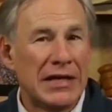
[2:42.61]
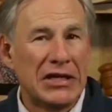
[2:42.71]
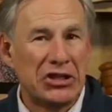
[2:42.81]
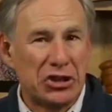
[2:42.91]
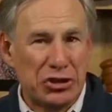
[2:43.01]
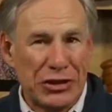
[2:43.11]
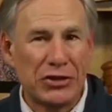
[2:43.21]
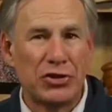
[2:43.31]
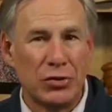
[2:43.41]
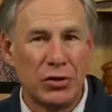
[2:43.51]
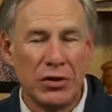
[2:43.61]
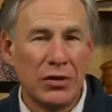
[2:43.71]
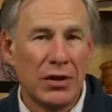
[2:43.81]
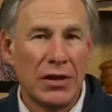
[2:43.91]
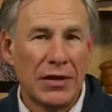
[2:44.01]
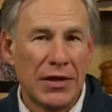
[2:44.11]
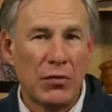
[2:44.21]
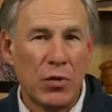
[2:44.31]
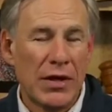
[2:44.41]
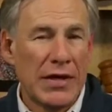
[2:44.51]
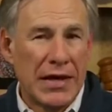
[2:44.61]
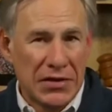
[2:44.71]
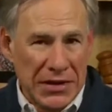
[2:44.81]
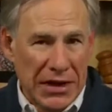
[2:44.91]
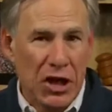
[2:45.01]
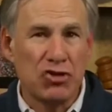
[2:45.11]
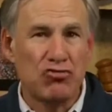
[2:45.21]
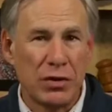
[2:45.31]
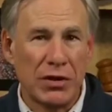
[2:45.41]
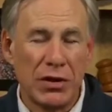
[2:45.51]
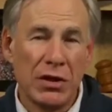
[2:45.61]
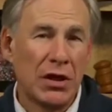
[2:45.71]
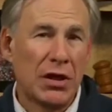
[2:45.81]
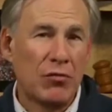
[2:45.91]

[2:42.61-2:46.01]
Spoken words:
It is essential that we as a country